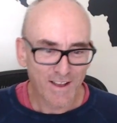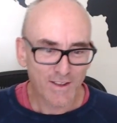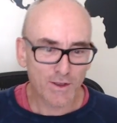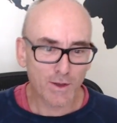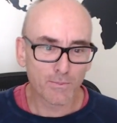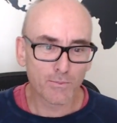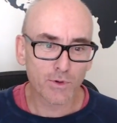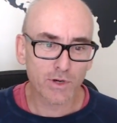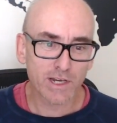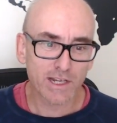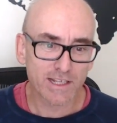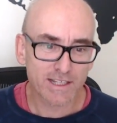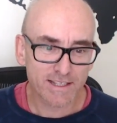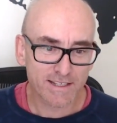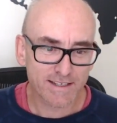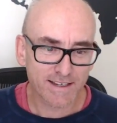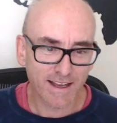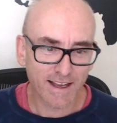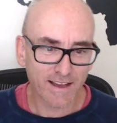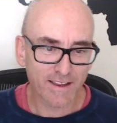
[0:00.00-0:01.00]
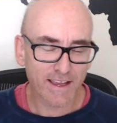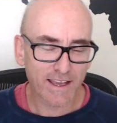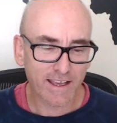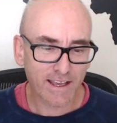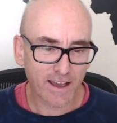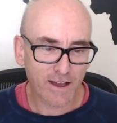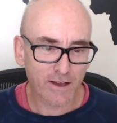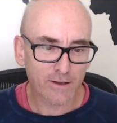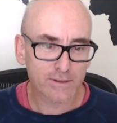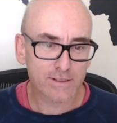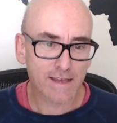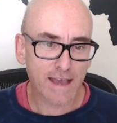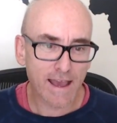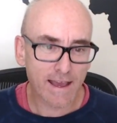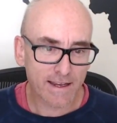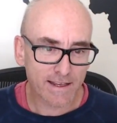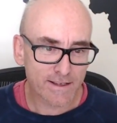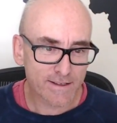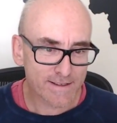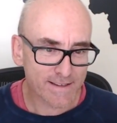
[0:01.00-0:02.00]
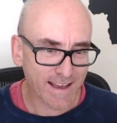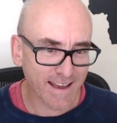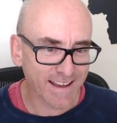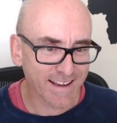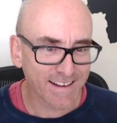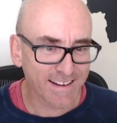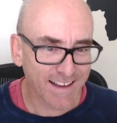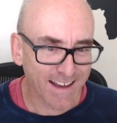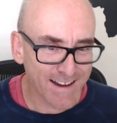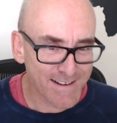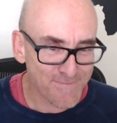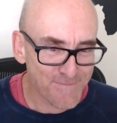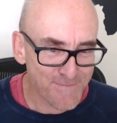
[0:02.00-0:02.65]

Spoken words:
You're British. Oh, there you go. So how do you say it?